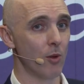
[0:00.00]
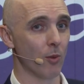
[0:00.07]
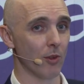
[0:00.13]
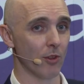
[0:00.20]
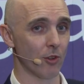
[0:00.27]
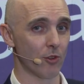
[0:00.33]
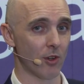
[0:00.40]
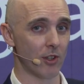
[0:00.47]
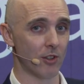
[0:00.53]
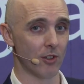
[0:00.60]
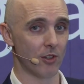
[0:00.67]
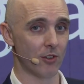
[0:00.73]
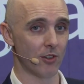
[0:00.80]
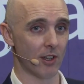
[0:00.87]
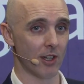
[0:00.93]
when they're trying to
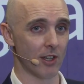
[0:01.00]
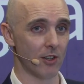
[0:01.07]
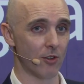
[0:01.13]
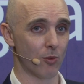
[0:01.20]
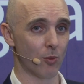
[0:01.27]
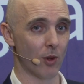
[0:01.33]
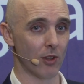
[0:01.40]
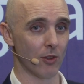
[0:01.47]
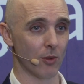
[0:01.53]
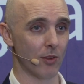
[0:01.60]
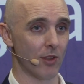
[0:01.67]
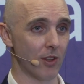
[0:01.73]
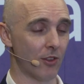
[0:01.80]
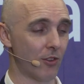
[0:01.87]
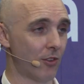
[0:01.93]
decide whether
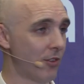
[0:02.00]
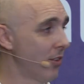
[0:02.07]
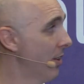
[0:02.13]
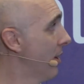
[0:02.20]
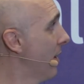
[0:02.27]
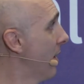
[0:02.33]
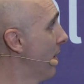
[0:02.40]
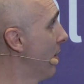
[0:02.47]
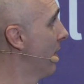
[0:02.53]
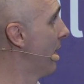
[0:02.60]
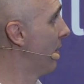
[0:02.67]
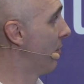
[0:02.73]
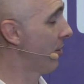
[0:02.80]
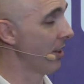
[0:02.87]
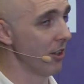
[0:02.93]
this
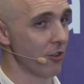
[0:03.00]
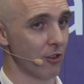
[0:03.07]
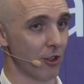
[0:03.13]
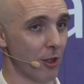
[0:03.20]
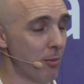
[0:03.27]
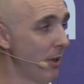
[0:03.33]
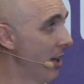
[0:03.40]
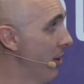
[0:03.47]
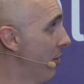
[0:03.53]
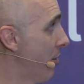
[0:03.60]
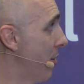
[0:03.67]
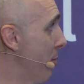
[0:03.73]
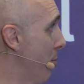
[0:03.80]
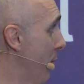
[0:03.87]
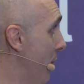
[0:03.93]
legislation applies
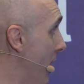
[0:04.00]
to them or